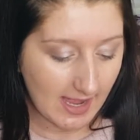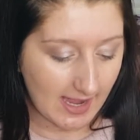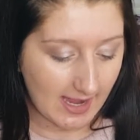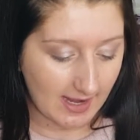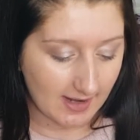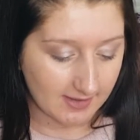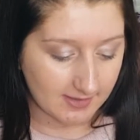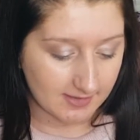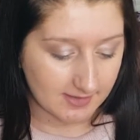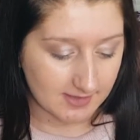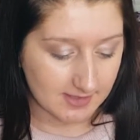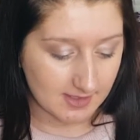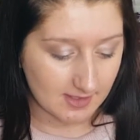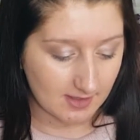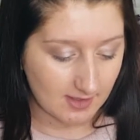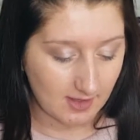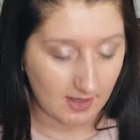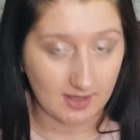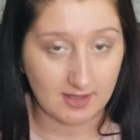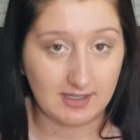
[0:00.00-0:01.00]
And
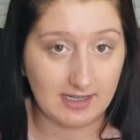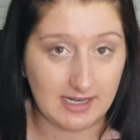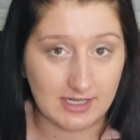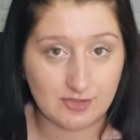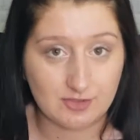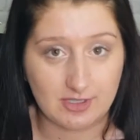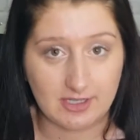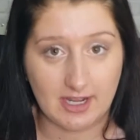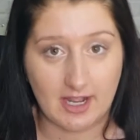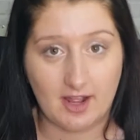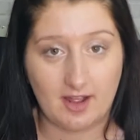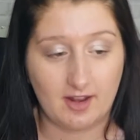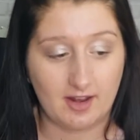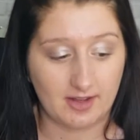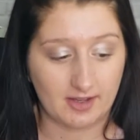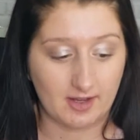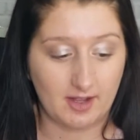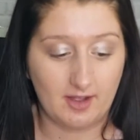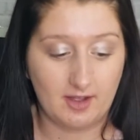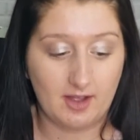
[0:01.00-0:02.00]
I literally have
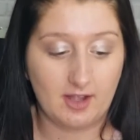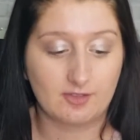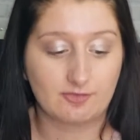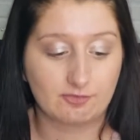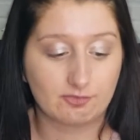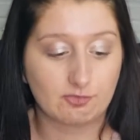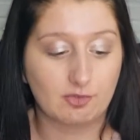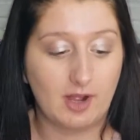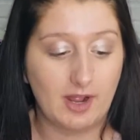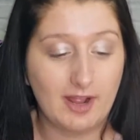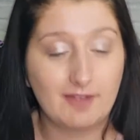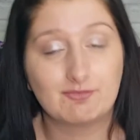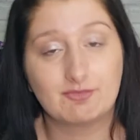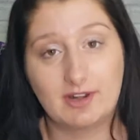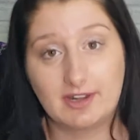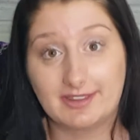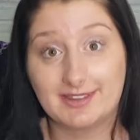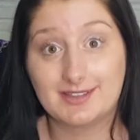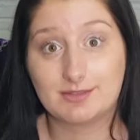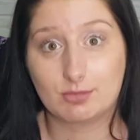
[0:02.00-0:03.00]
like, I haven't
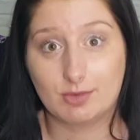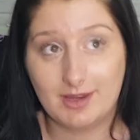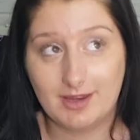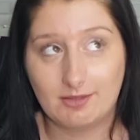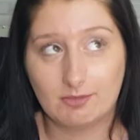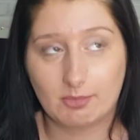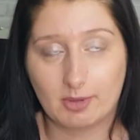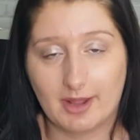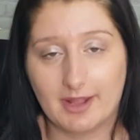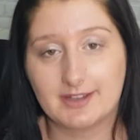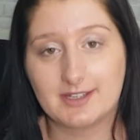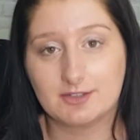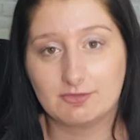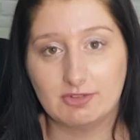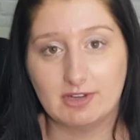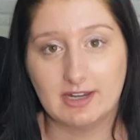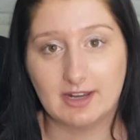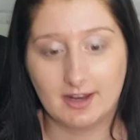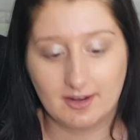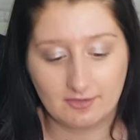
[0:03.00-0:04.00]
read it this week, but I
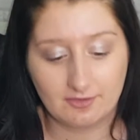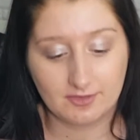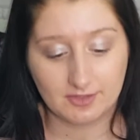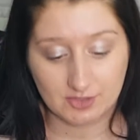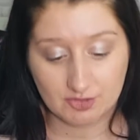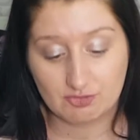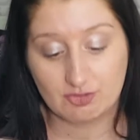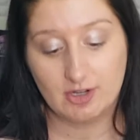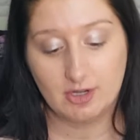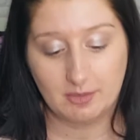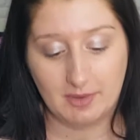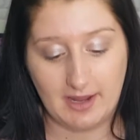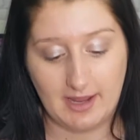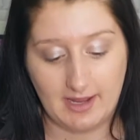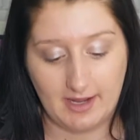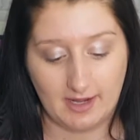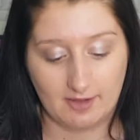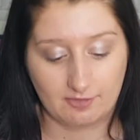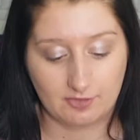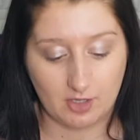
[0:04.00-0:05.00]
did read it straight
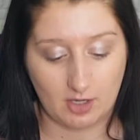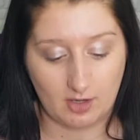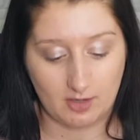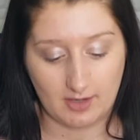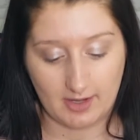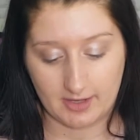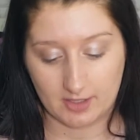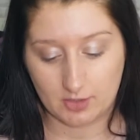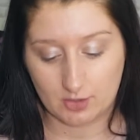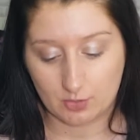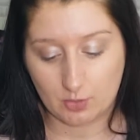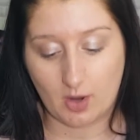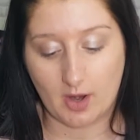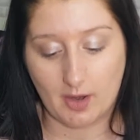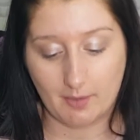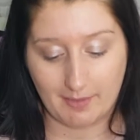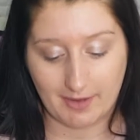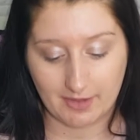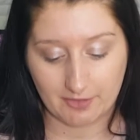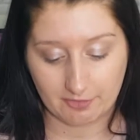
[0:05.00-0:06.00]
away, and I've got like
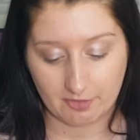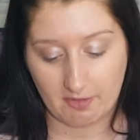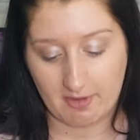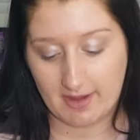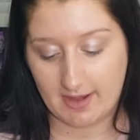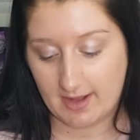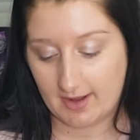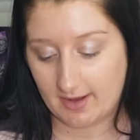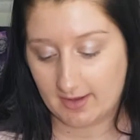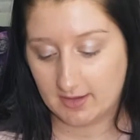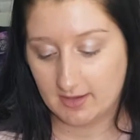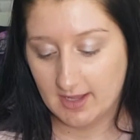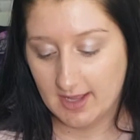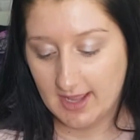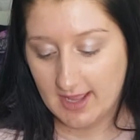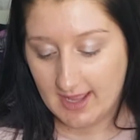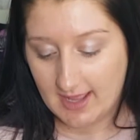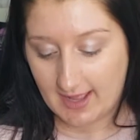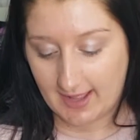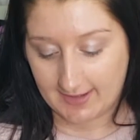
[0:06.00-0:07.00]
quite a way through it now,
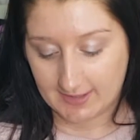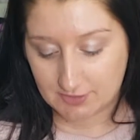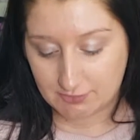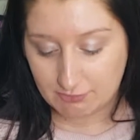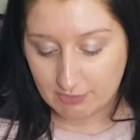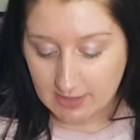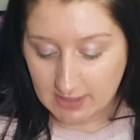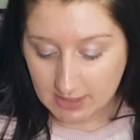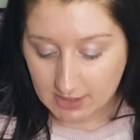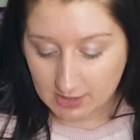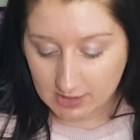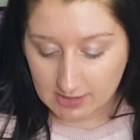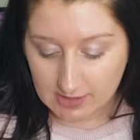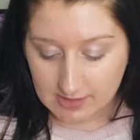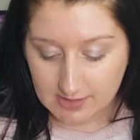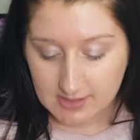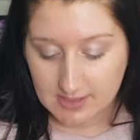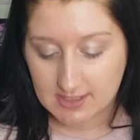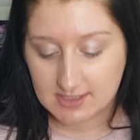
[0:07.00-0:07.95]
and it's really good.